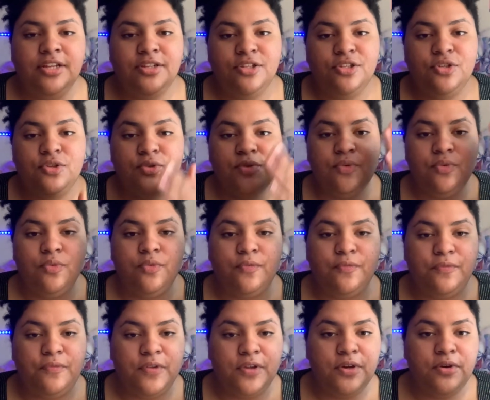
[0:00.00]
to
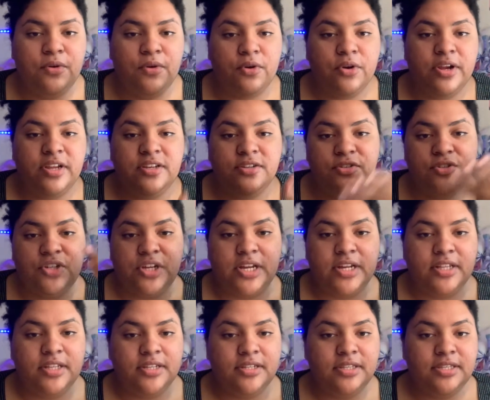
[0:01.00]
feel or
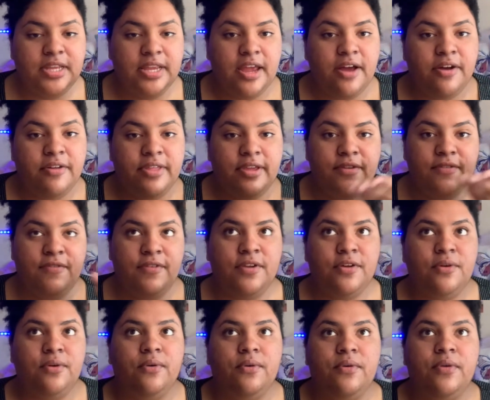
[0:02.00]
interject and say how they
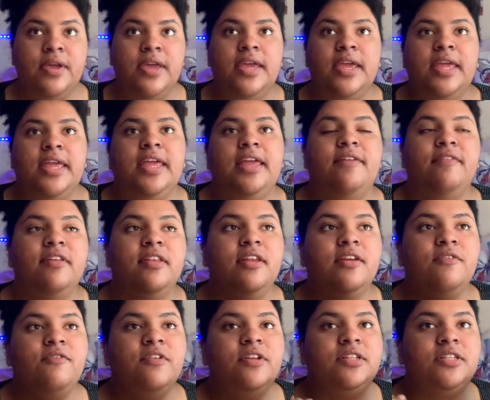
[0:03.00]
feel, even
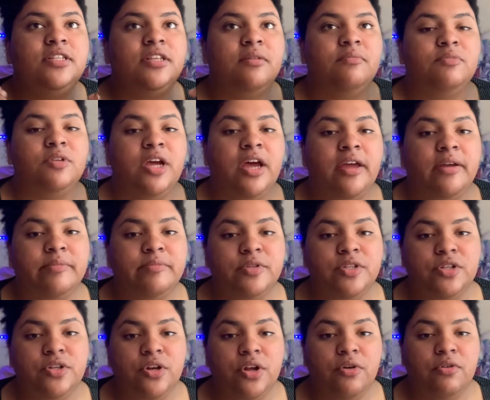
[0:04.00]
if it's sometimes,
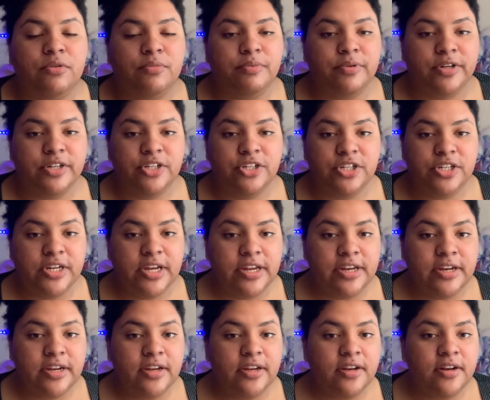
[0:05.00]
you know,
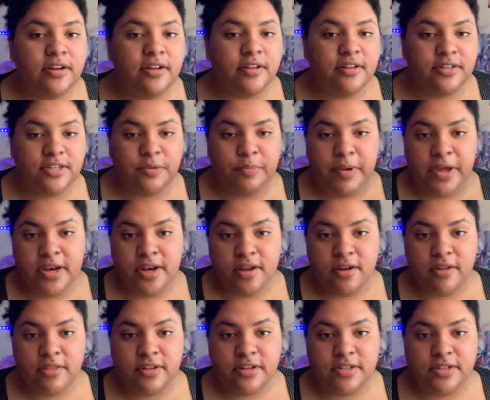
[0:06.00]
appreciated, depending
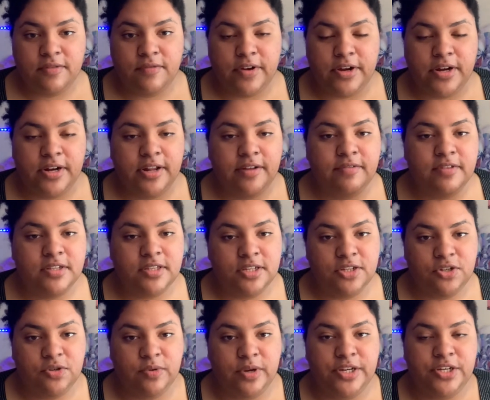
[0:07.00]
on the severity of the
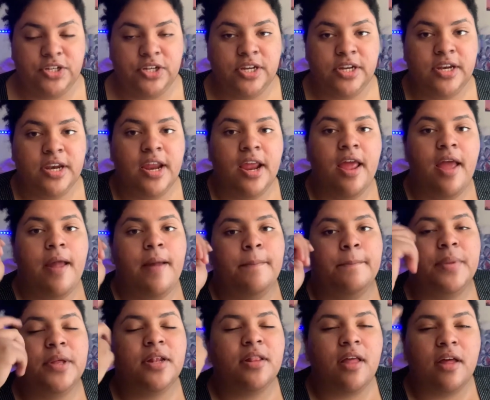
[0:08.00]
situation.
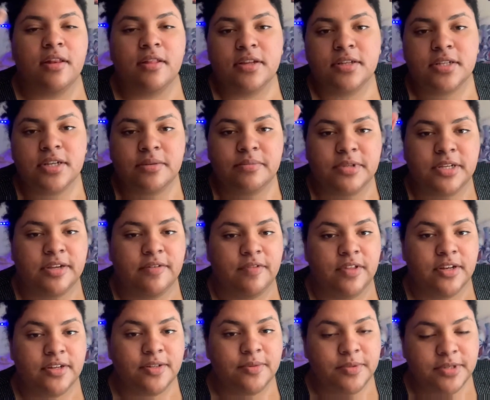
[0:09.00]
But a lot of the times, like, if
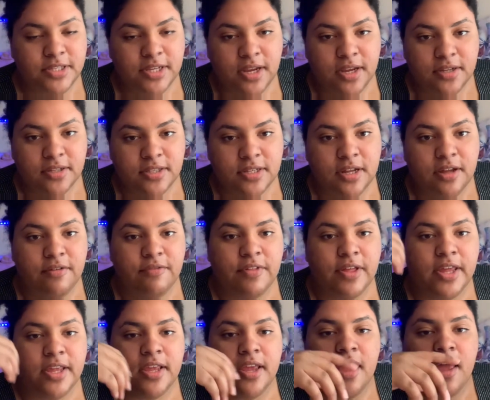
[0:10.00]
they just be saying stuff
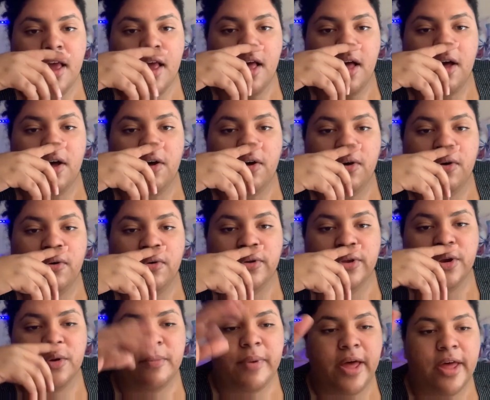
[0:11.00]
like, oh,
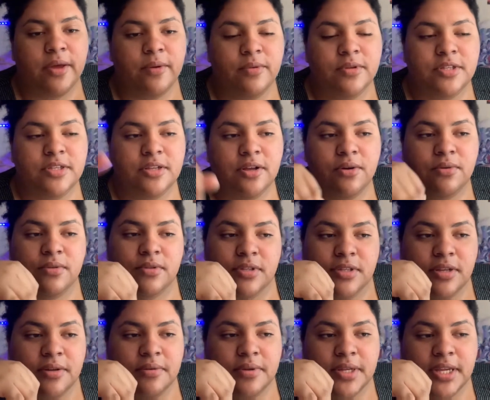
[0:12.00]
you're back with
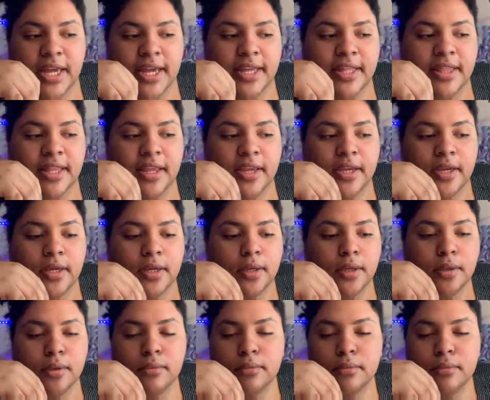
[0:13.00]
so-and-so again, like,